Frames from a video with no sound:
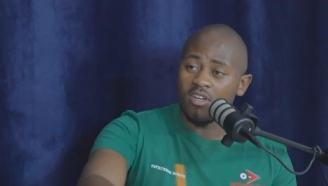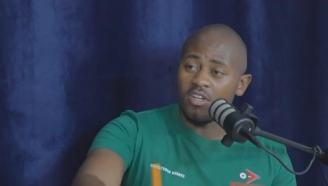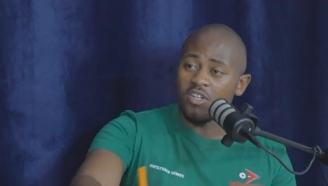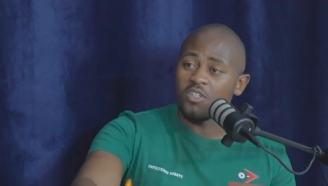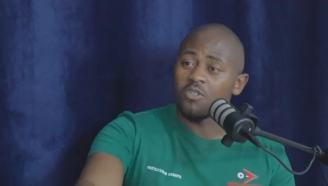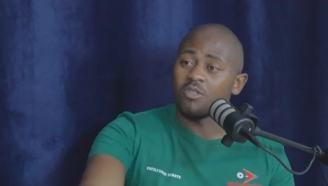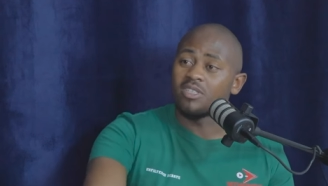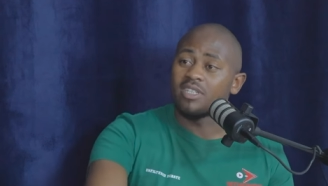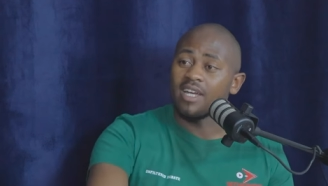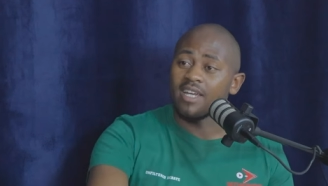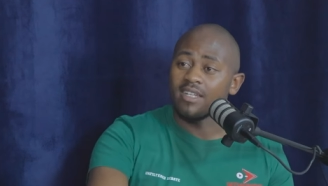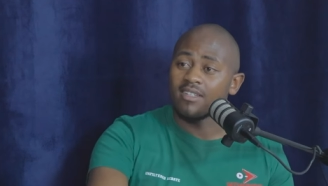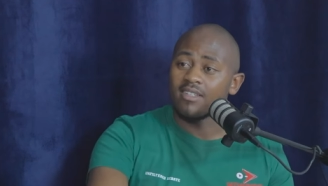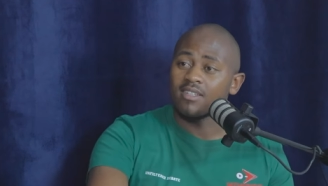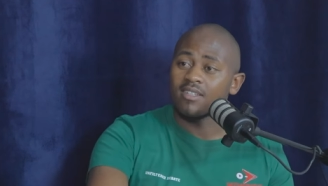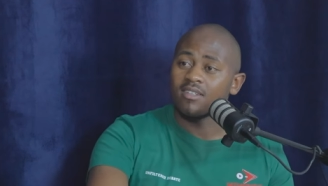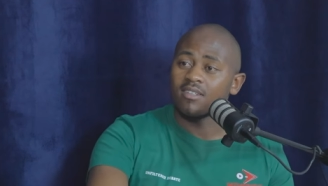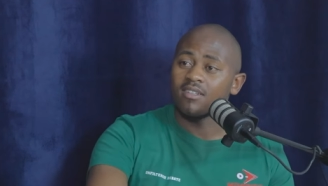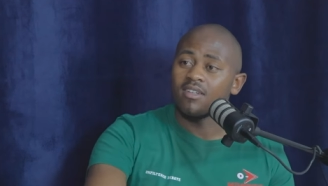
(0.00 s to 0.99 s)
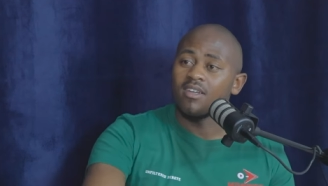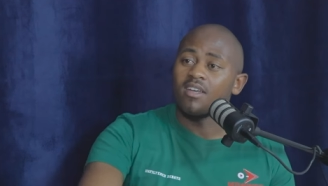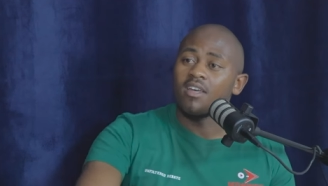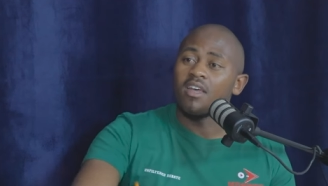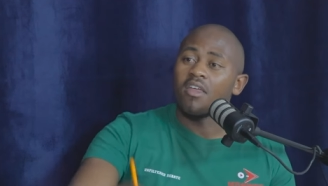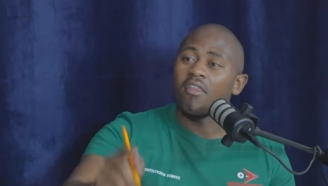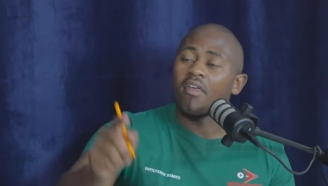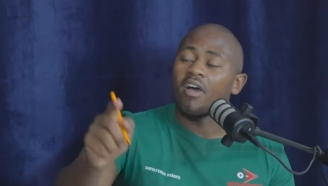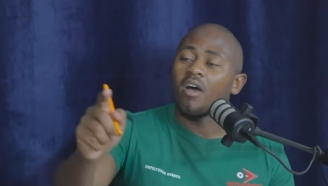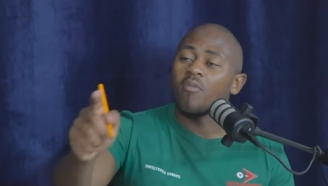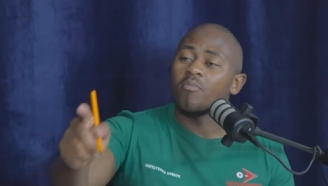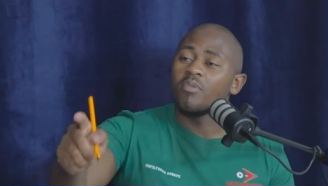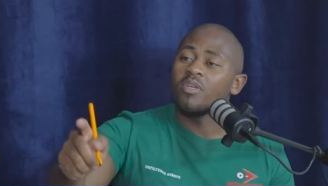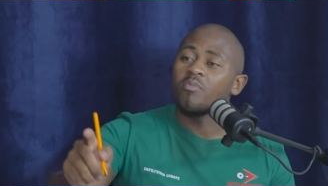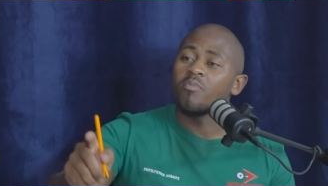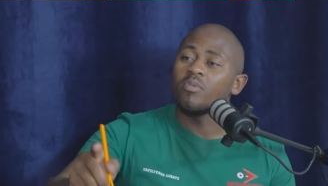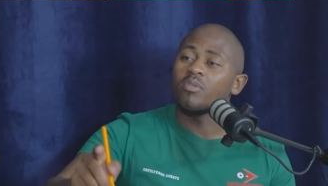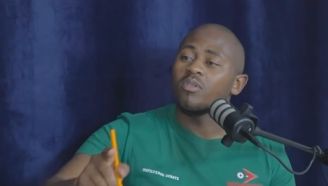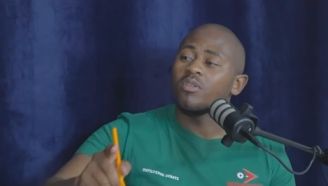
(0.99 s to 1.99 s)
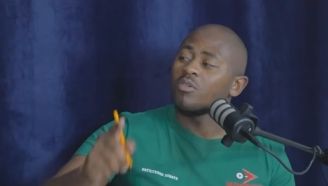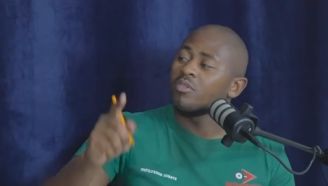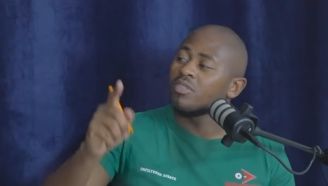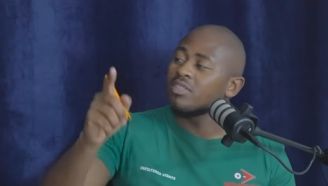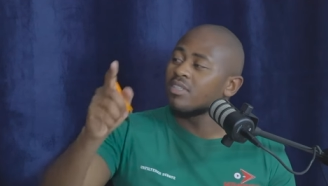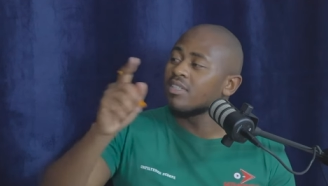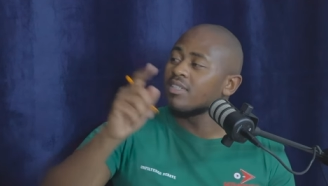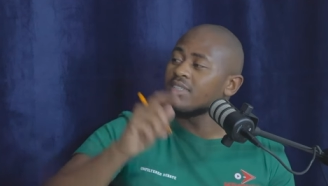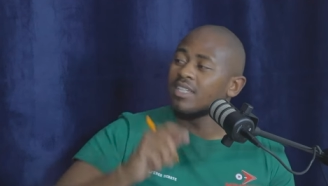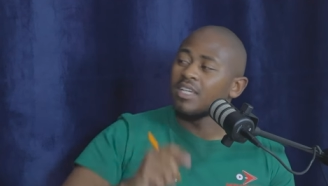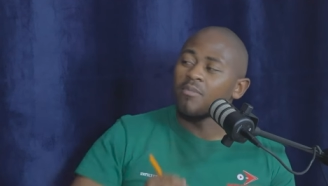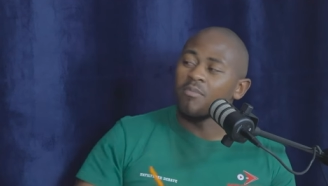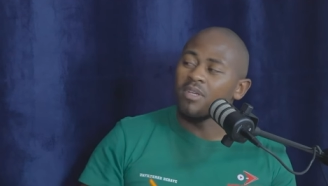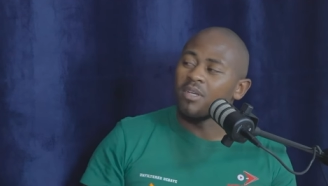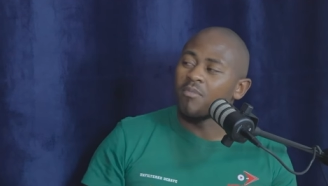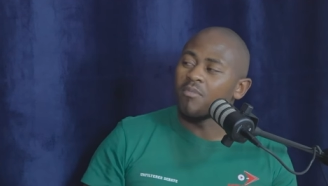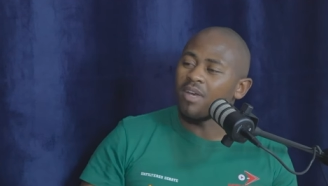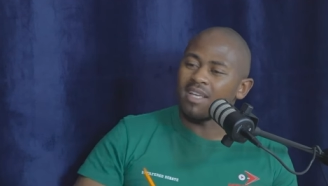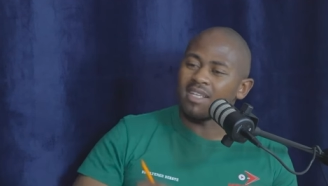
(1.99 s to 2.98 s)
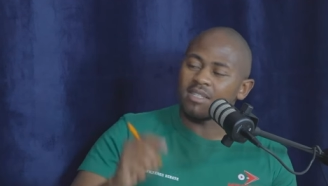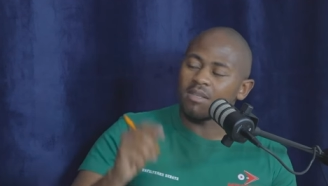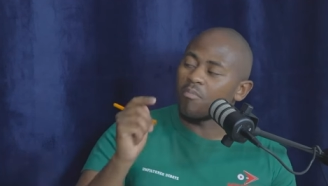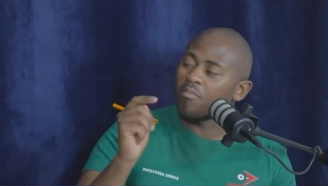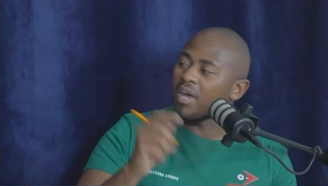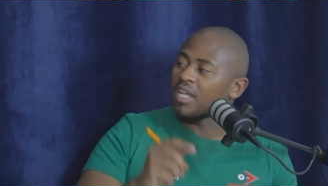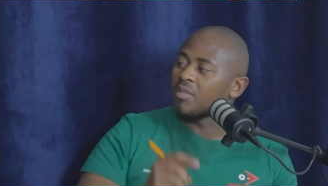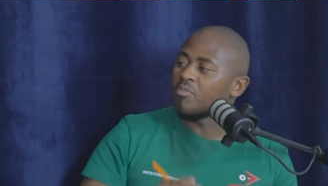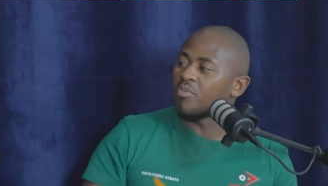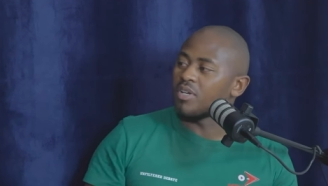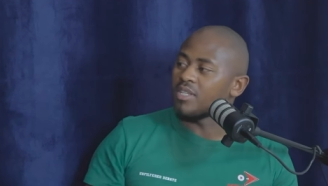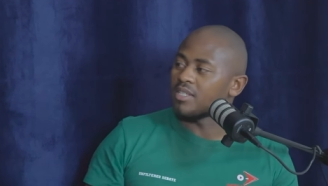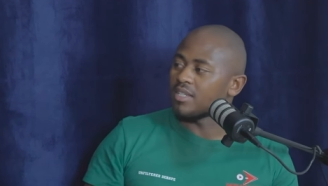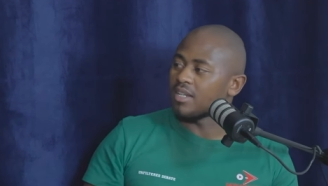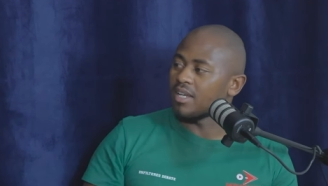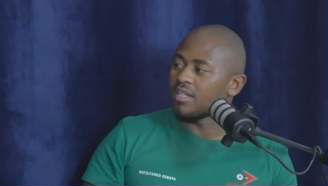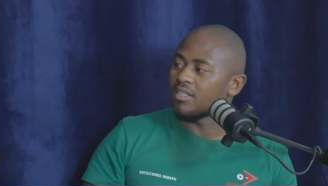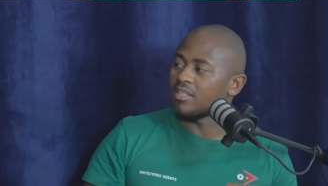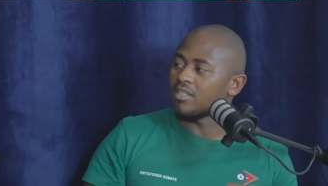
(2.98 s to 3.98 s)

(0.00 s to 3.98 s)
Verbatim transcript: to date, there are people who still deem him as a bad president.